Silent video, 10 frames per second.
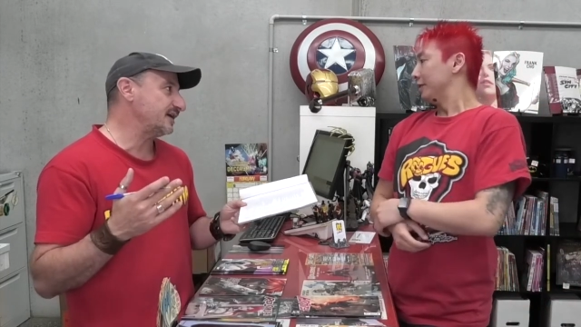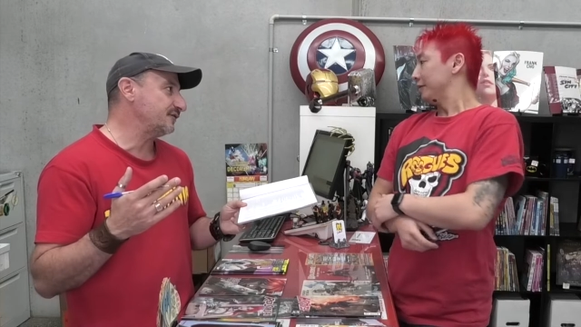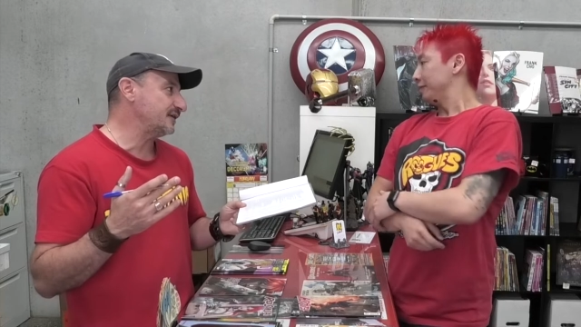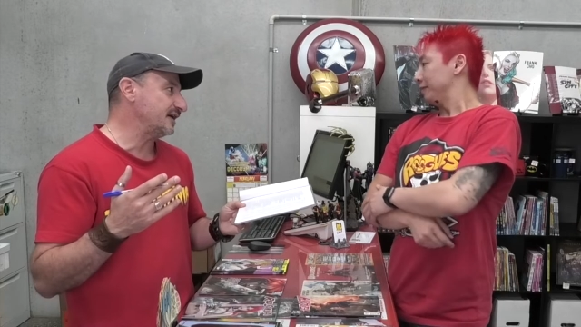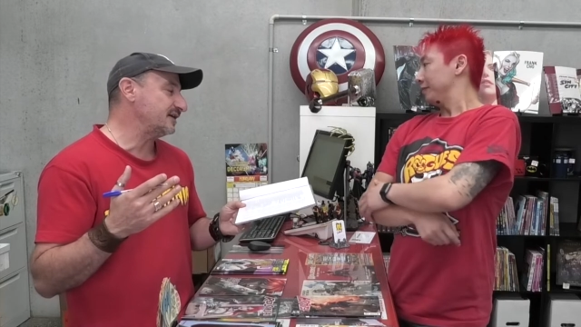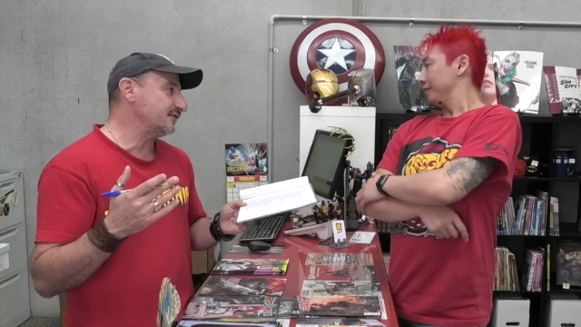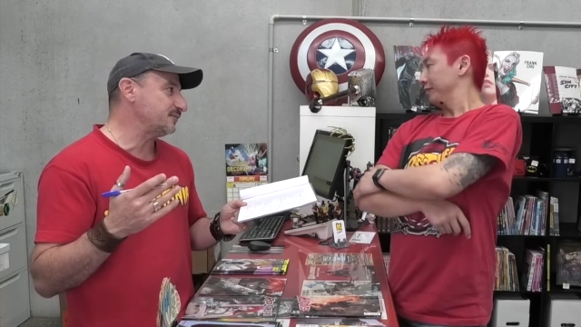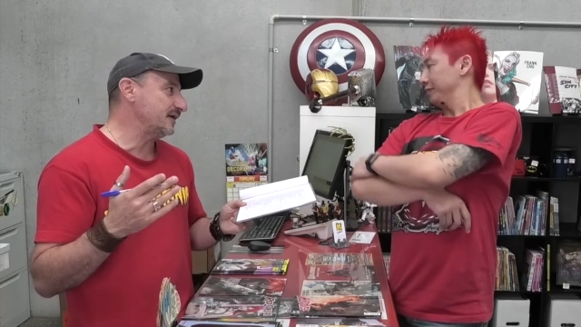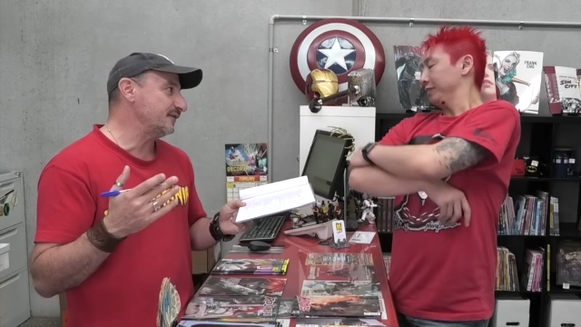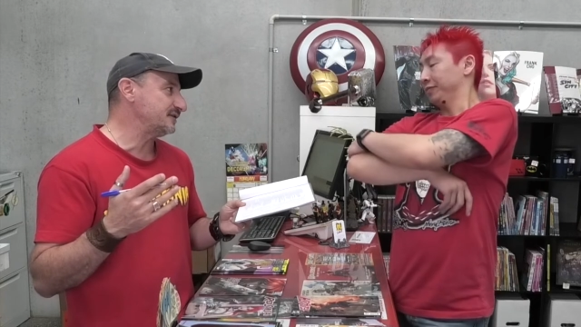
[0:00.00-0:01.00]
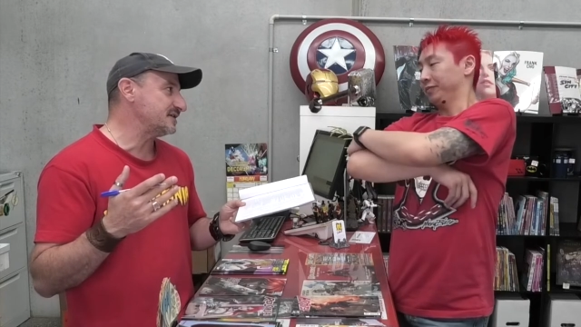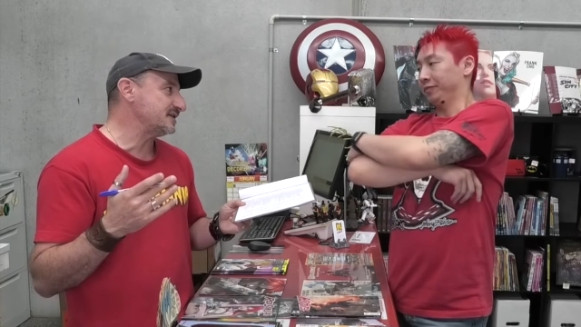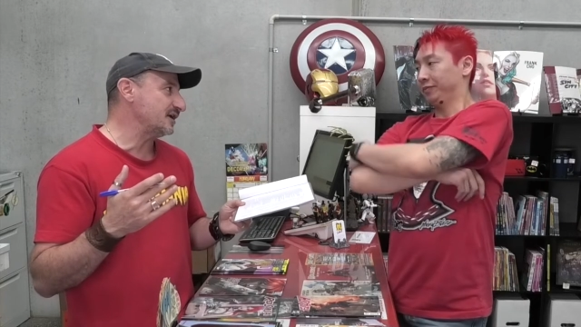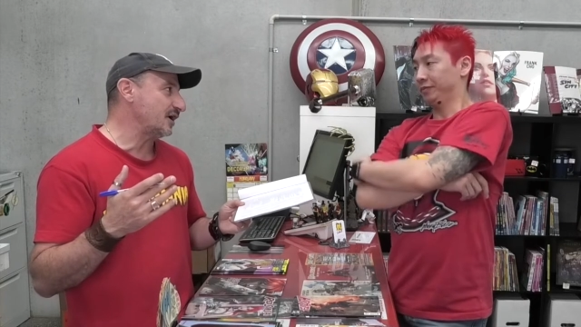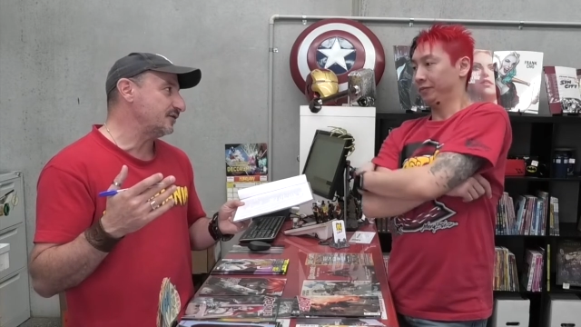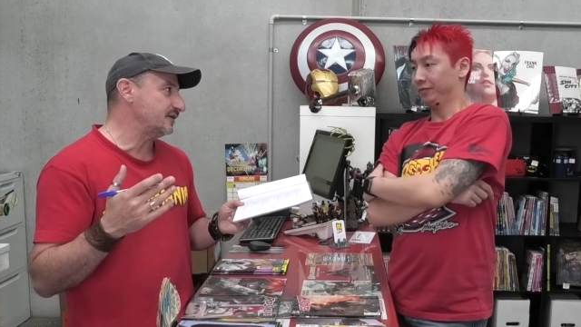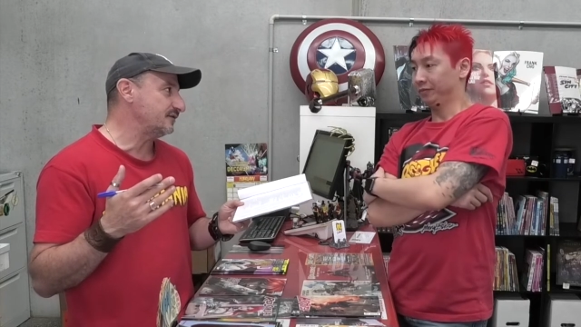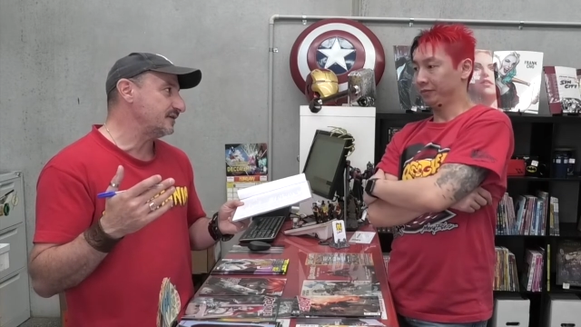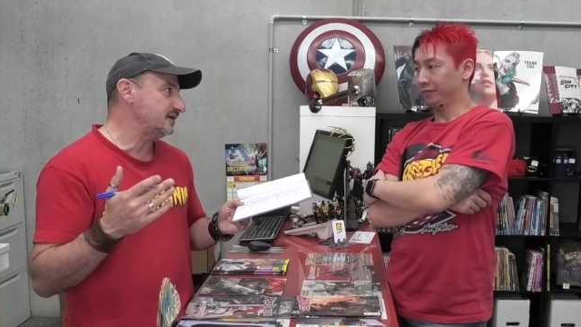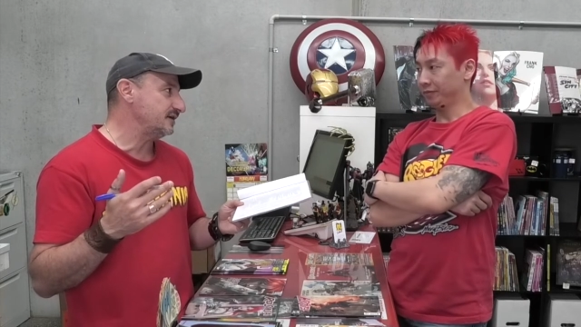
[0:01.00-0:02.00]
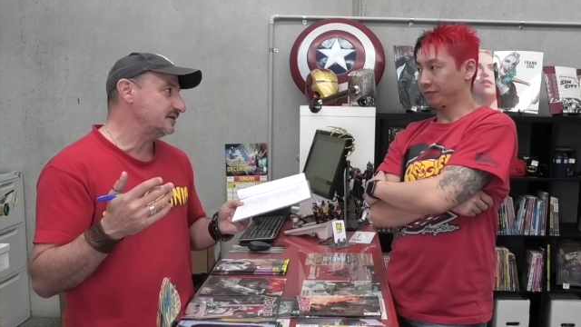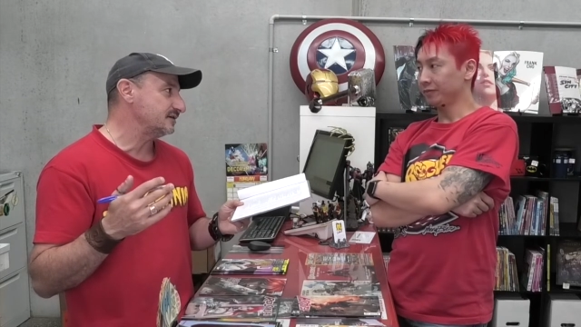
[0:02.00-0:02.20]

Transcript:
Speaker 1: if they if, if Disney owned everything,